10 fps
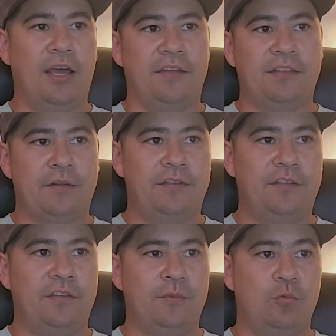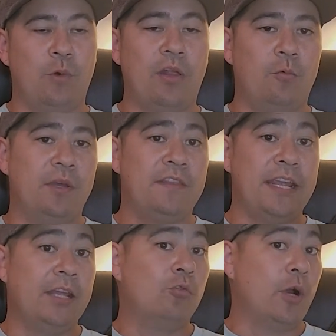sound system as well with
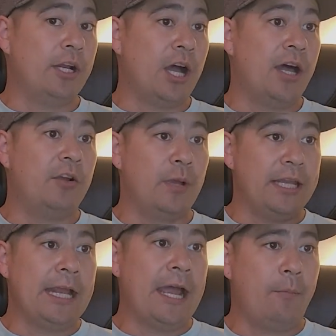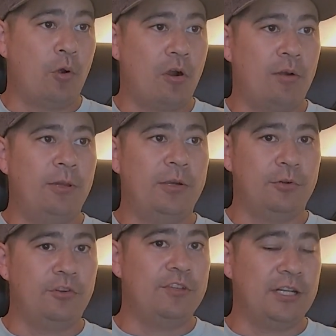Android Auto and Apple CarPlay,
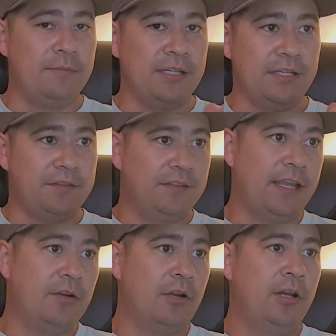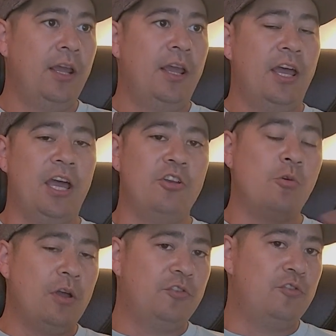which is going to be standard. And
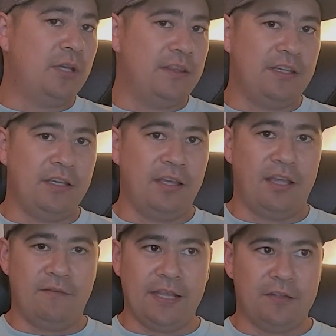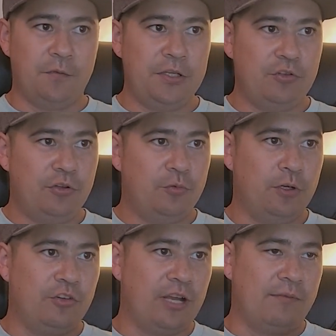you also do get the advanced features,
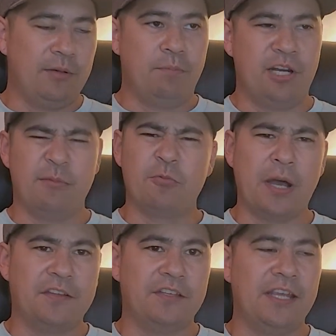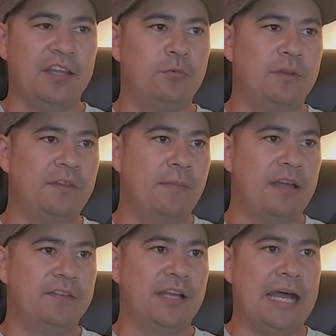which pretty much Mazda gets with the
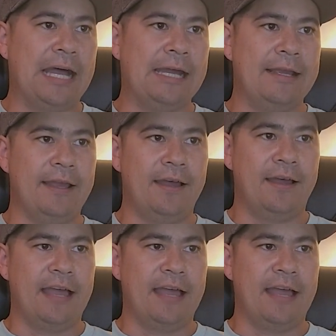Mazda I